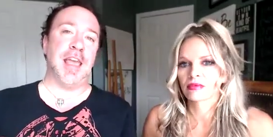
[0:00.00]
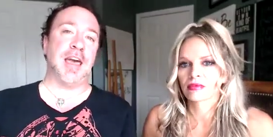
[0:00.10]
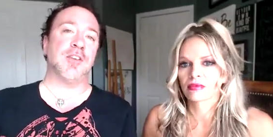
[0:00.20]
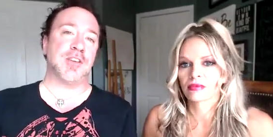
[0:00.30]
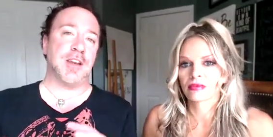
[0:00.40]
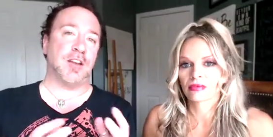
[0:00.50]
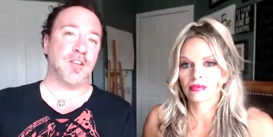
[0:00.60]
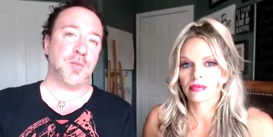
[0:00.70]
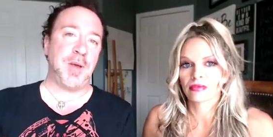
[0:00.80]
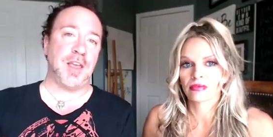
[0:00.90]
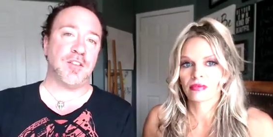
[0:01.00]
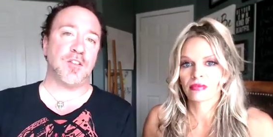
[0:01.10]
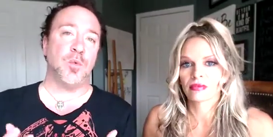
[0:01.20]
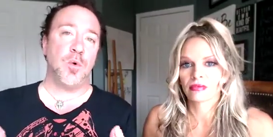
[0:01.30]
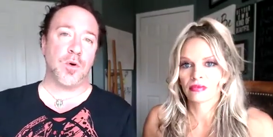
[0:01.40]
Speaker 1: energetic space
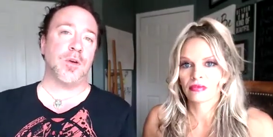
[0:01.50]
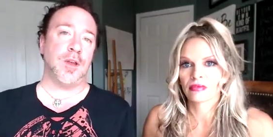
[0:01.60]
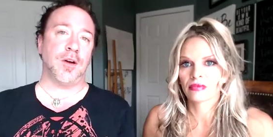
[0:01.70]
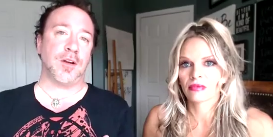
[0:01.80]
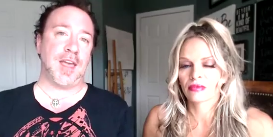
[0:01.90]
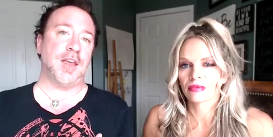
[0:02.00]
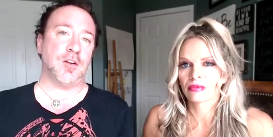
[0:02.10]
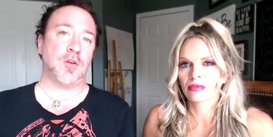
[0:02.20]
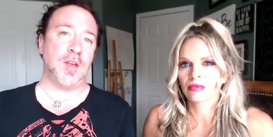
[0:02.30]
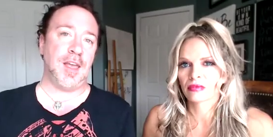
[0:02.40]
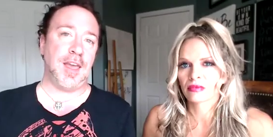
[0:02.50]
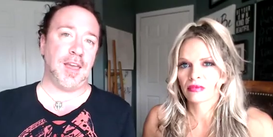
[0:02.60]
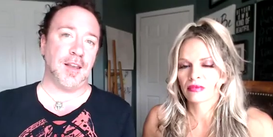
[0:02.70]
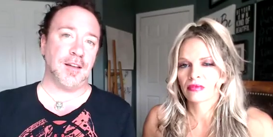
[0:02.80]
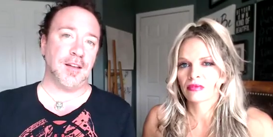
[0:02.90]
the warrior can
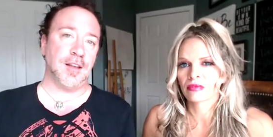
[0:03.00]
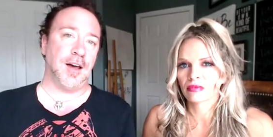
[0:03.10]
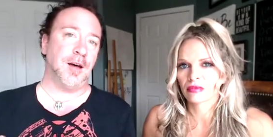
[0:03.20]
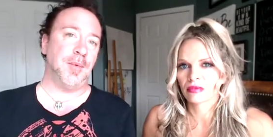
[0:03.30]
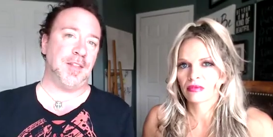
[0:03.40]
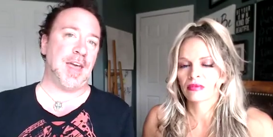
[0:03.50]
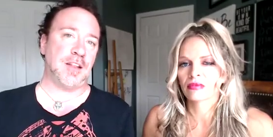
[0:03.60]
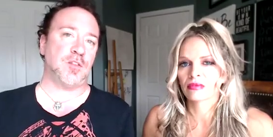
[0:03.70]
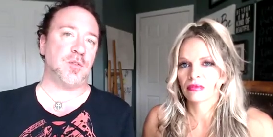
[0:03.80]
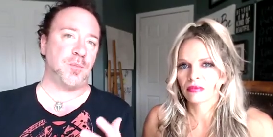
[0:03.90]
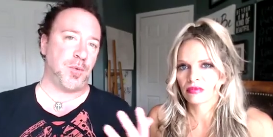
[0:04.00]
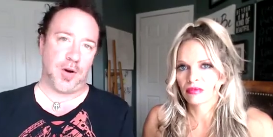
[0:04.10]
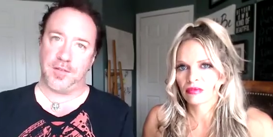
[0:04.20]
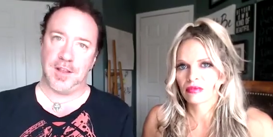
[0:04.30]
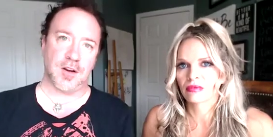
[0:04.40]
create um, and that's
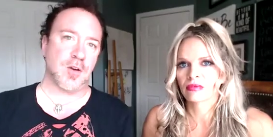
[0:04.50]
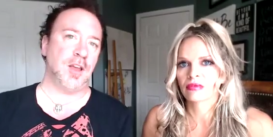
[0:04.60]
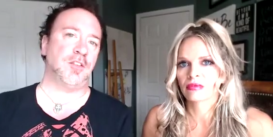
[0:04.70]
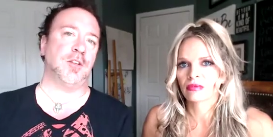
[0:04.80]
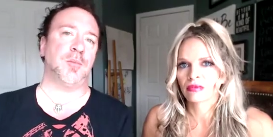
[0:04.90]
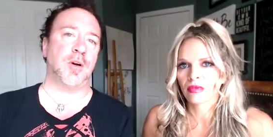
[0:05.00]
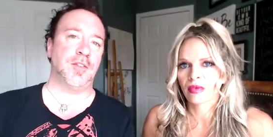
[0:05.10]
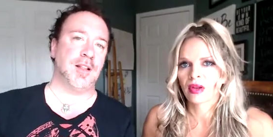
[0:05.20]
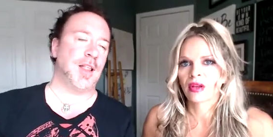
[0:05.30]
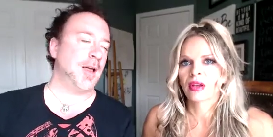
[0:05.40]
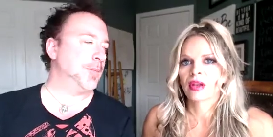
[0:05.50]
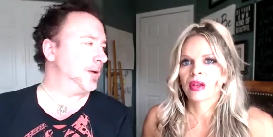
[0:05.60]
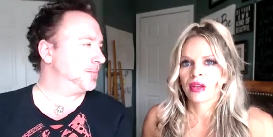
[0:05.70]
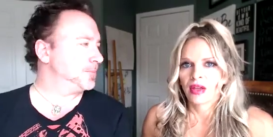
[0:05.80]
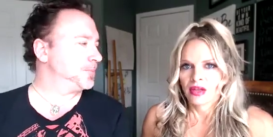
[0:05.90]
part of the integration part of the
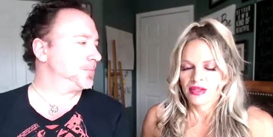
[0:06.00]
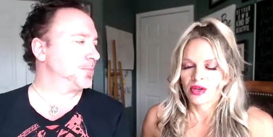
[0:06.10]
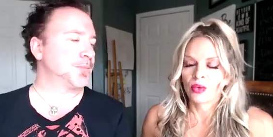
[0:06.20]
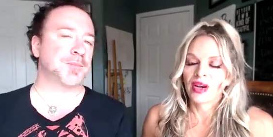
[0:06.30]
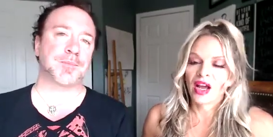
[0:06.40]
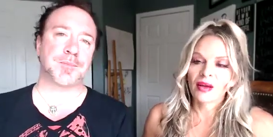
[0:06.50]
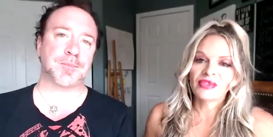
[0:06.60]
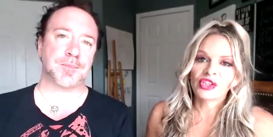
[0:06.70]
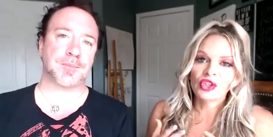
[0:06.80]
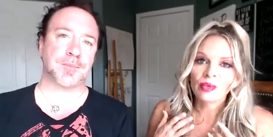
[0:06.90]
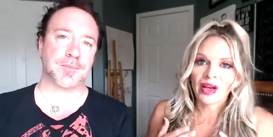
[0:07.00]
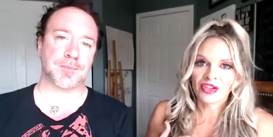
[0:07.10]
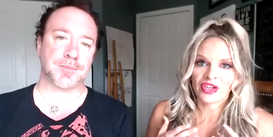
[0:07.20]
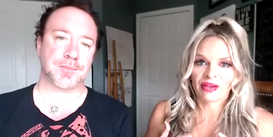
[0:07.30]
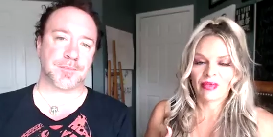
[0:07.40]
alignment
Speaker 2: so when I'm too
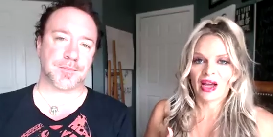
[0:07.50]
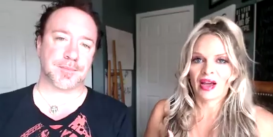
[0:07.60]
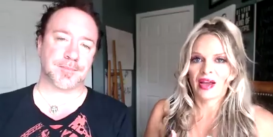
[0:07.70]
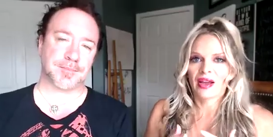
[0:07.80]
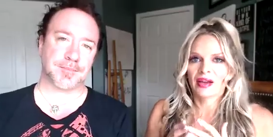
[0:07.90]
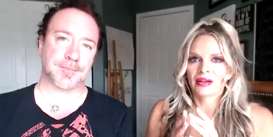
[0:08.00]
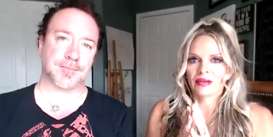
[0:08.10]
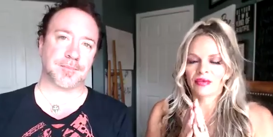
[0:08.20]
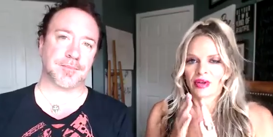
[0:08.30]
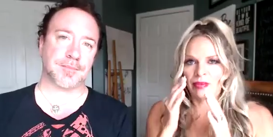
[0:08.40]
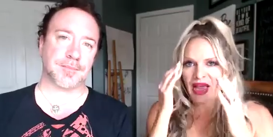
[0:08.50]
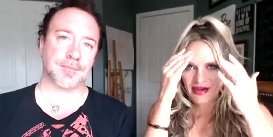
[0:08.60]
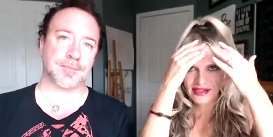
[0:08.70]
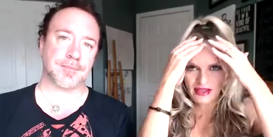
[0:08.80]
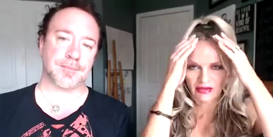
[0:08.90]
much in my
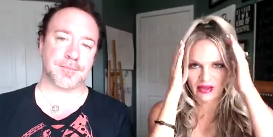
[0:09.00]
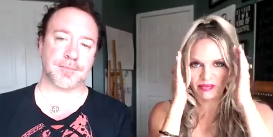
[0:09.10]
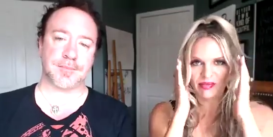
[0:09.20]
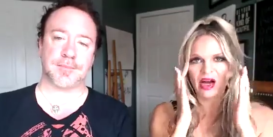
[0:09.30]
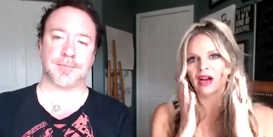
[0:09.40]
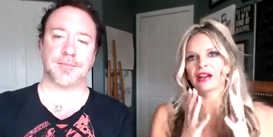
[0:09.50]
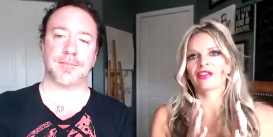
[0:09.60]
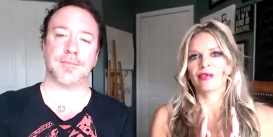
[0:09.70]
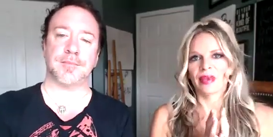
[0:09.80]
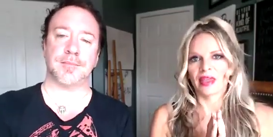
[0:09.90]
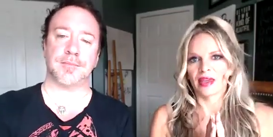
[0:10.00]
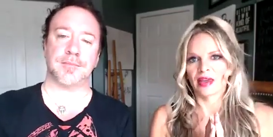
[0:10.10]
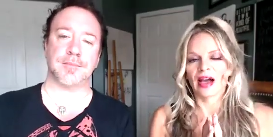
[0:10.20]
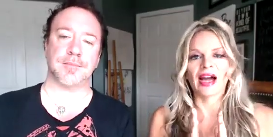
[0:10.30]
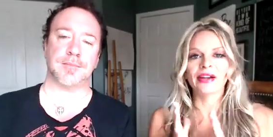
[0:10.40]
masculine part of
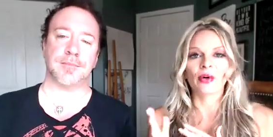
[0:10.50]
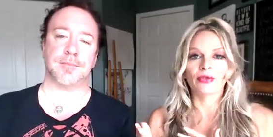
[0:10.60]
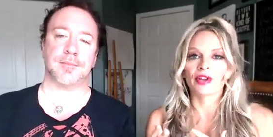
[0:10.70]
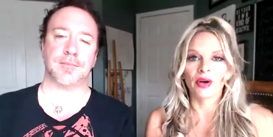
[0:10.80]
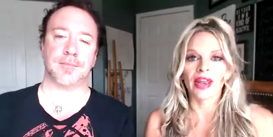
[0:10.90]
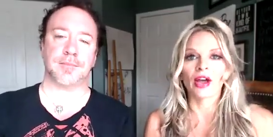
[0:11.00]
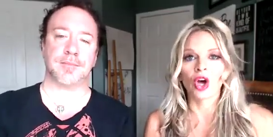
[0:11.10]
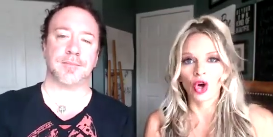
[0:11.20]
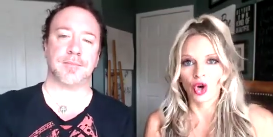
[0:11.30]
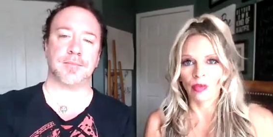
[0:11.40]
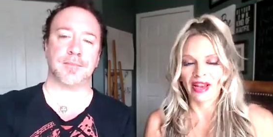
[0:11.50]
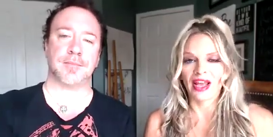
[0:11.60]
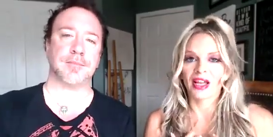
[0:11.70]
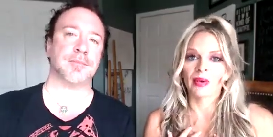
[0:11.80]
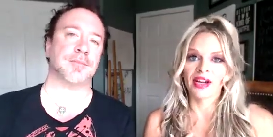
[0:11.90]
me, I don't feel at home. And how do I